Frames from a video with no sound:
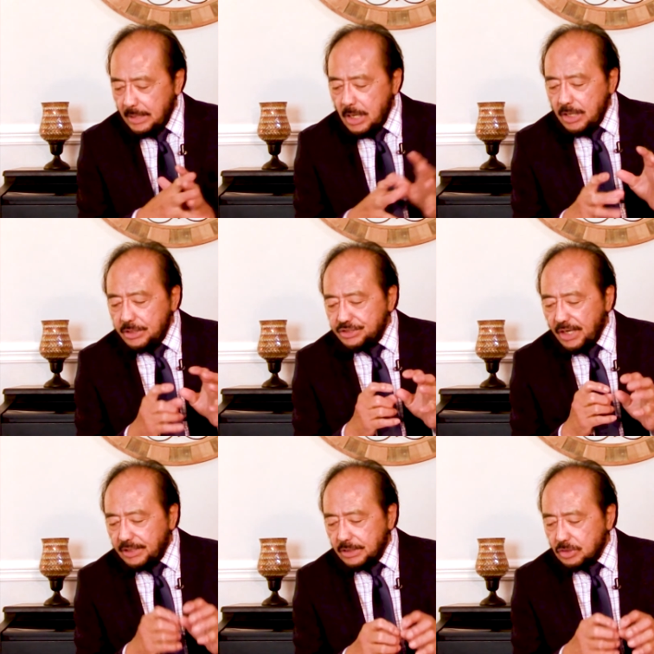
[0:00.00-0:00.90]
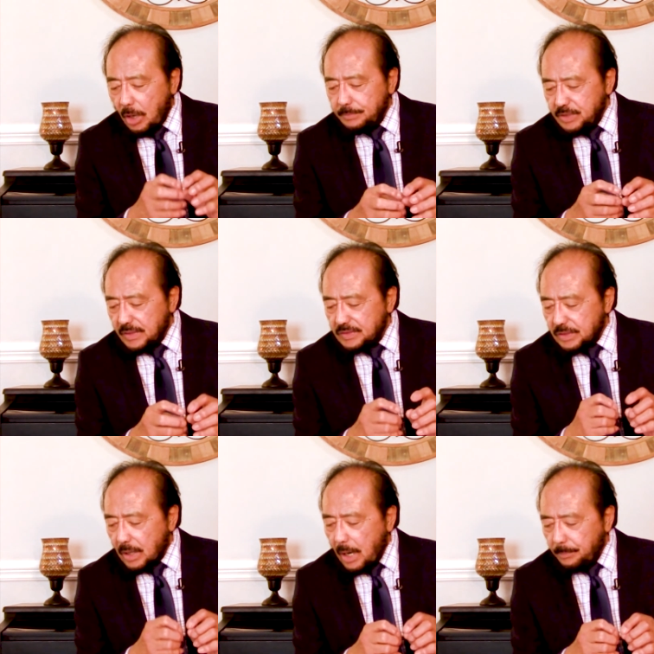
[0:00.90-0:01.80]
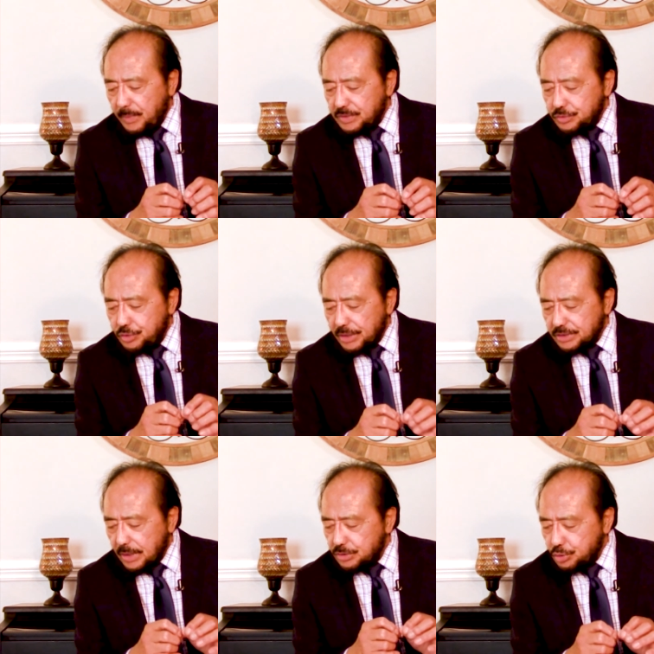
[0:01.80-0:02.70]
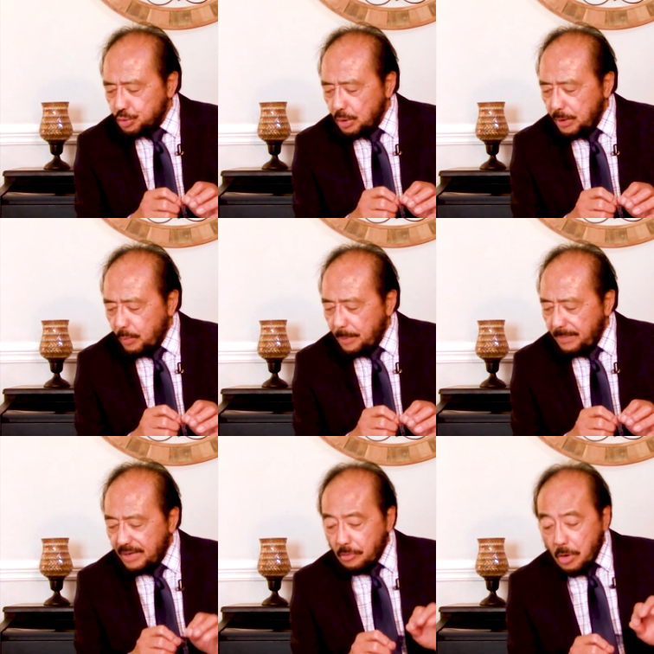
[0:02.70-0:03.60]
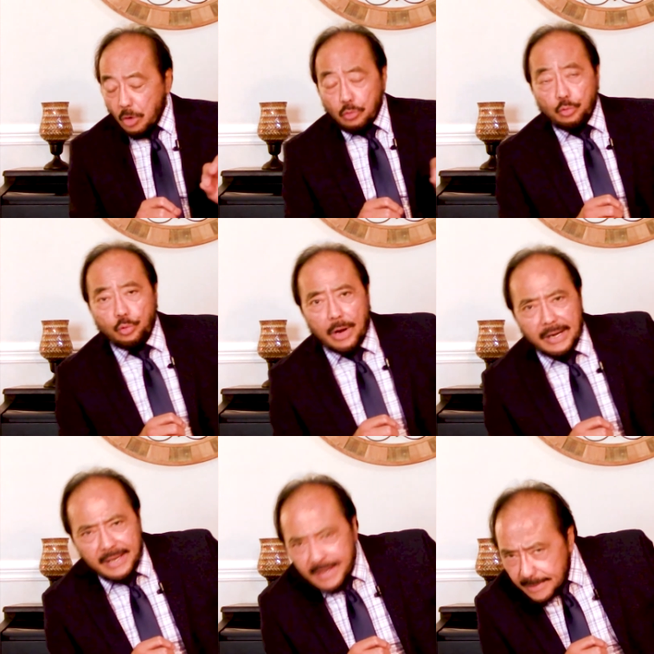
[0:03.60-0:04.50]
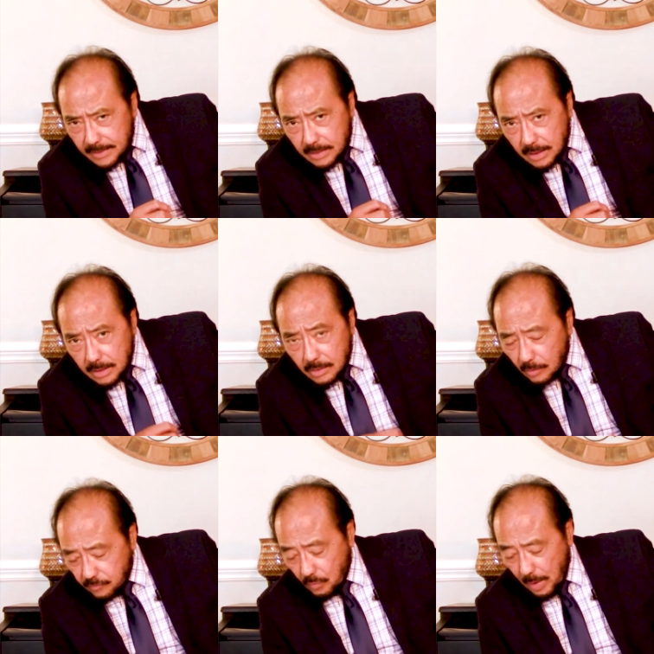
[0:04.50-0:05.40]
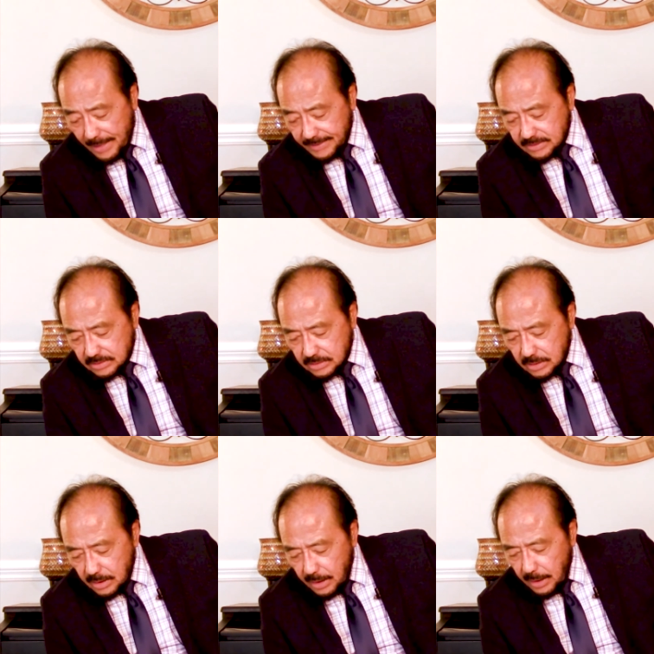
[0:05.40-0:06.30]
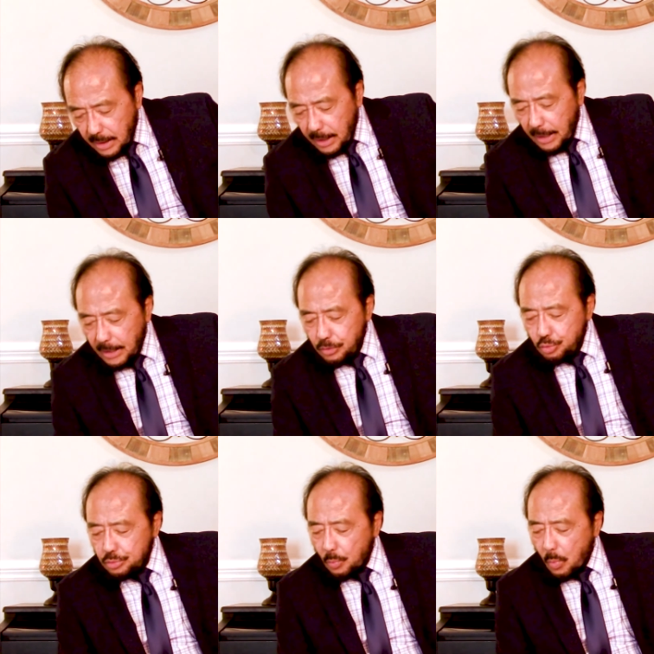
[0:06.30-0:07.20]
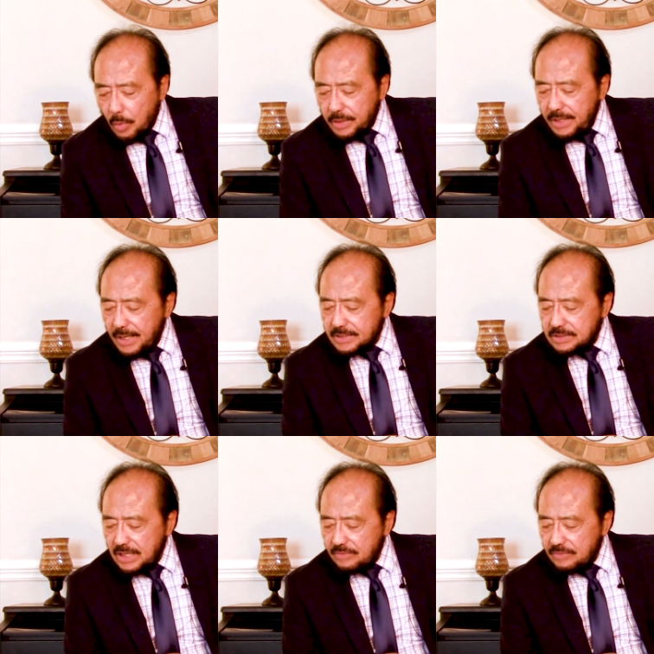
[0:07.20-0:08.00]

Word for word: Satan's object is accomplished just as surely when men run ahead of Christ and do the work he has never